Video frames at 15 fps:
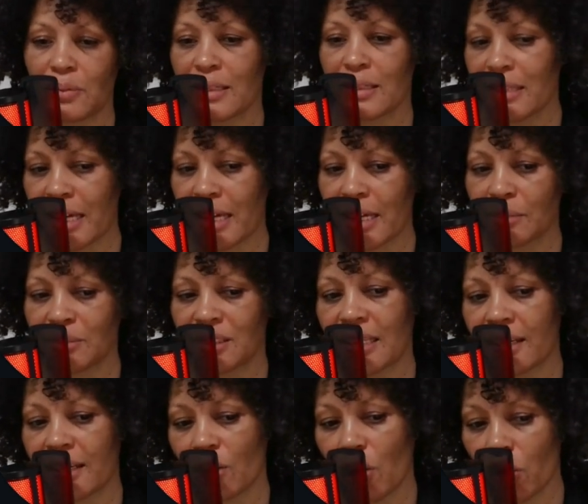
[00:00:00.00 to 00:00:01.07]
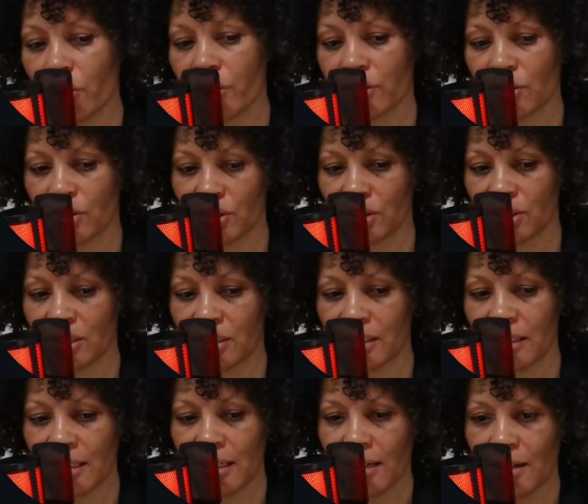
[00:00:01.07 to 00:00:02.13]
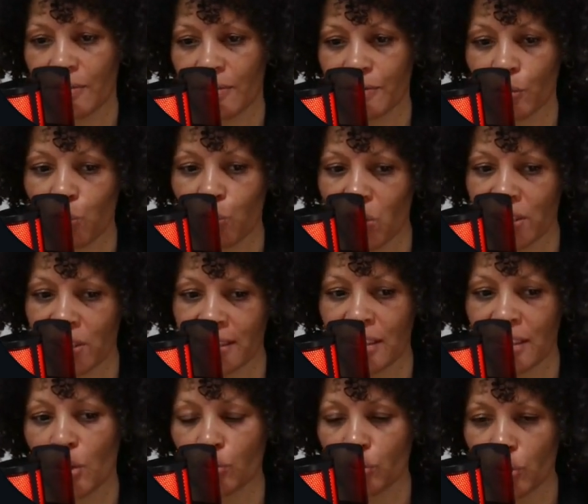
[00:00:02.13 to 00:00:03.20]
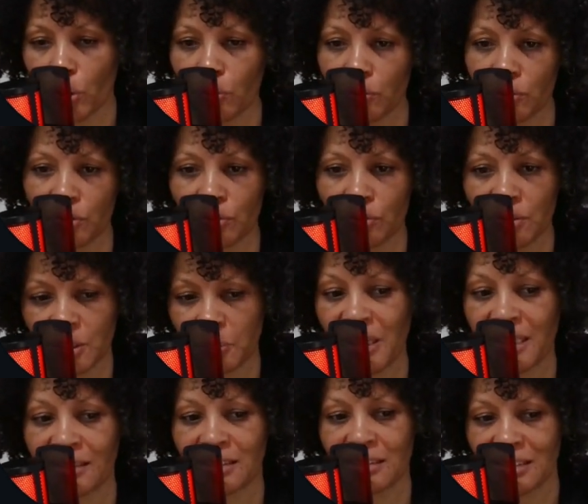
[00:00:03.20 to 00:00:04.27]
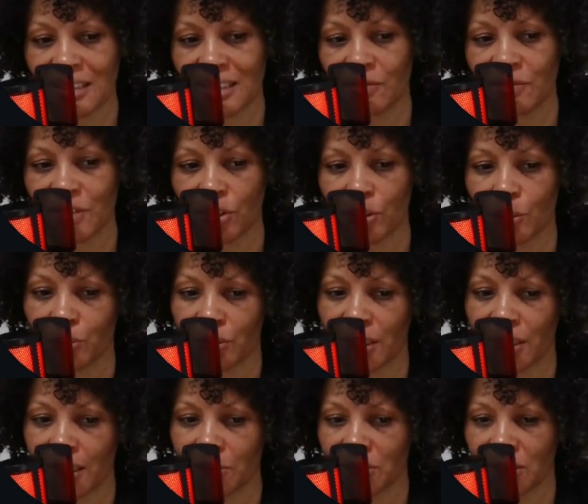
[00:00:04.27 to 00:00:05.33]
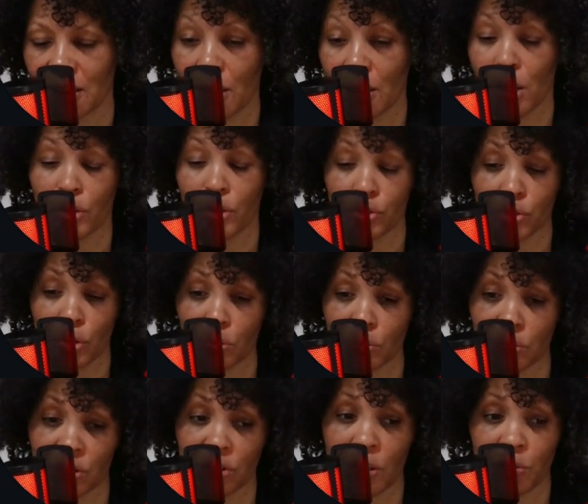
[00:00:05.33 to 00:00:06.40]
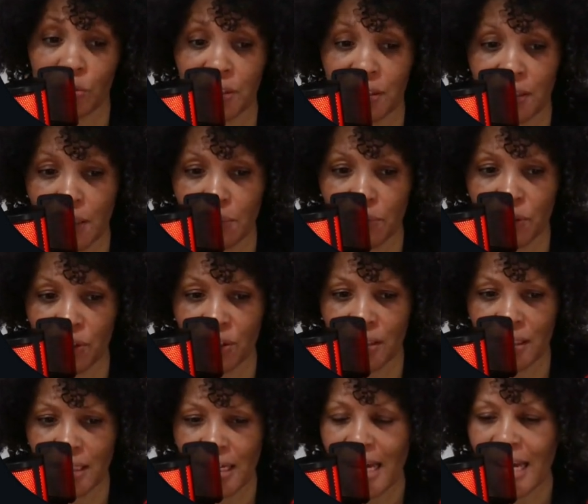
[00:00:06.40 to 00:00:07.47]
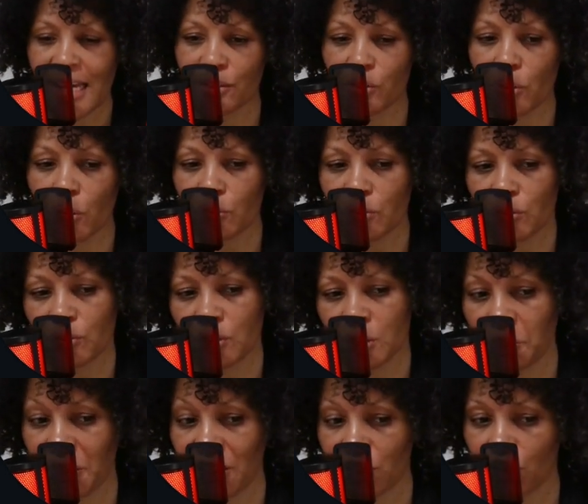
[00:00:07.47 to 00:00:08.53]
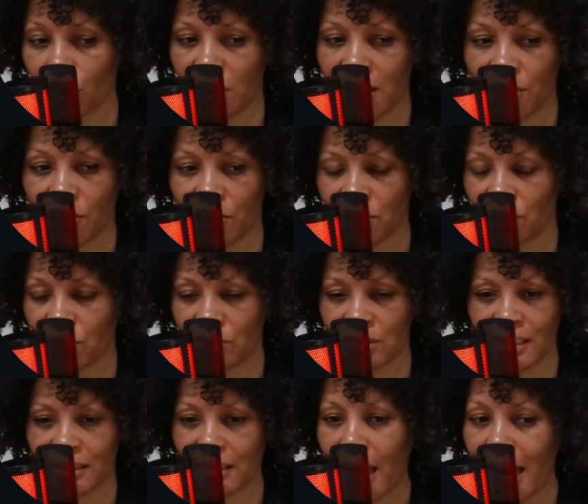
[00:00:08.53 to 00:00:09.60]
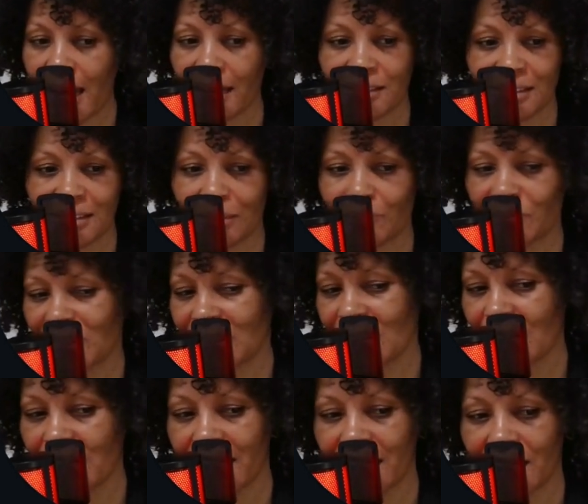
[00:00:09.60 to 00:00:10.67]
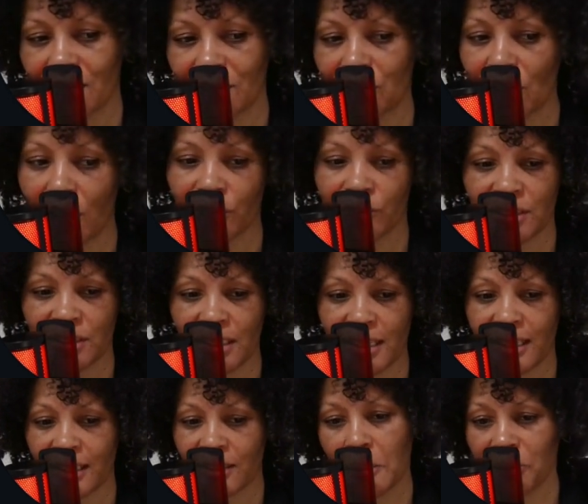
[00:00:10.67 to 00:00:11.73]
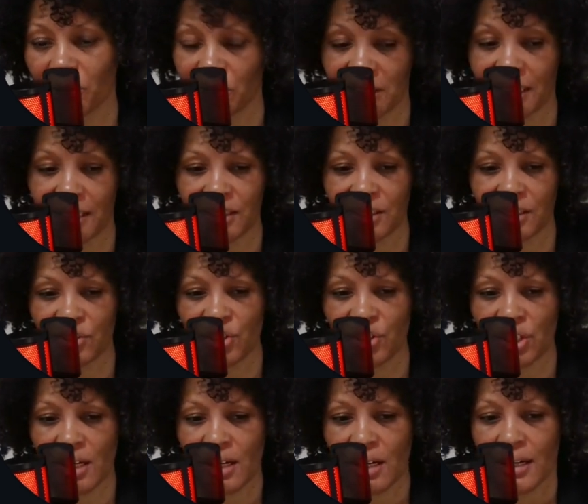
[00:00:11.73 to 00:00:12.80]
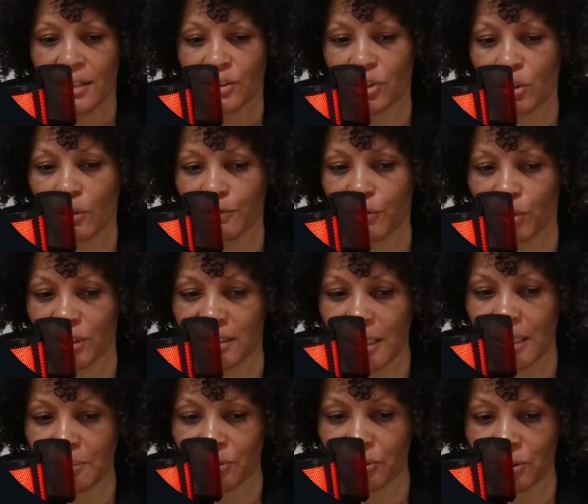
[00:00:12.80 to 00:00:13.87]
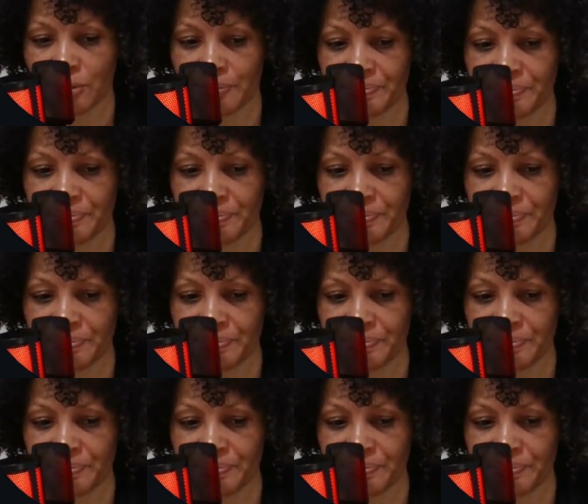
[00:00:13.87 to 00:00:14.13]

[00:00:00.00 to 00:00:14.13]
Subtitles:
names that aren't good. For one, don't use spaces in variable names. Don't start with a number, and don't use special characters like the @ sign, $, percentage. So for example,